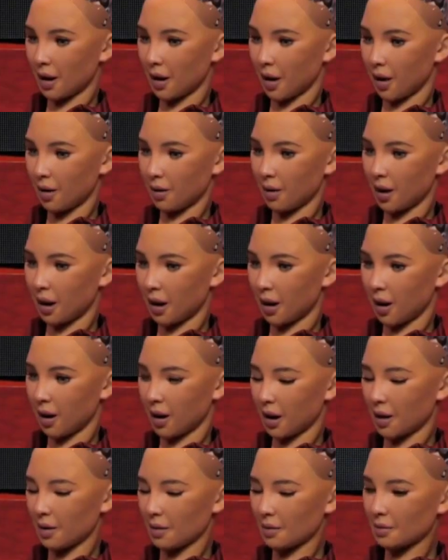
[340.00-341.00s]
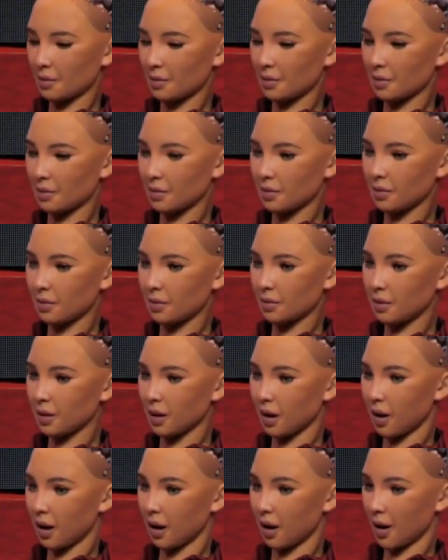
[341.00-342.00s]
by Le Corbusier.
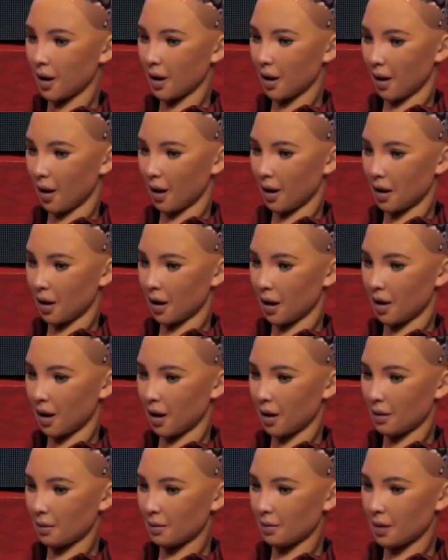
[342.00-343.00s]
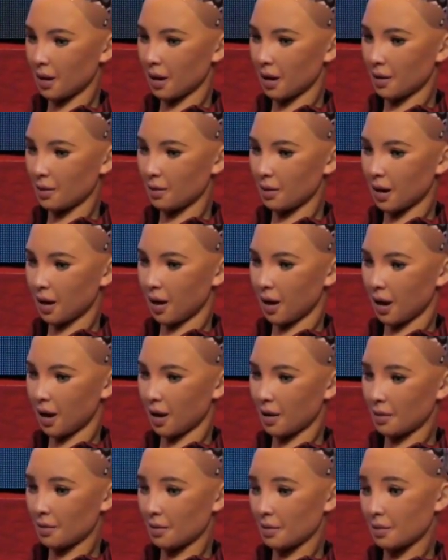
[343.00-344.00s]
Chandigarh is one of his
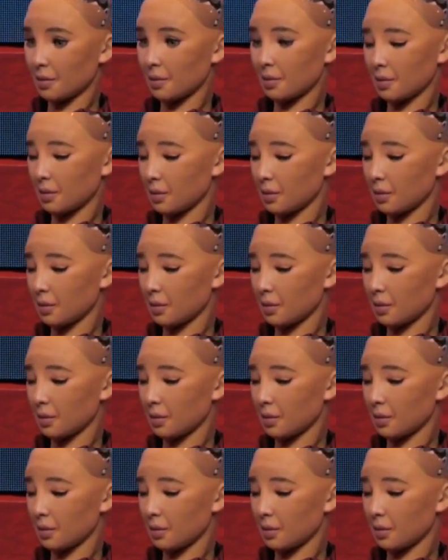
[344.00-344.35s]
masterpieces.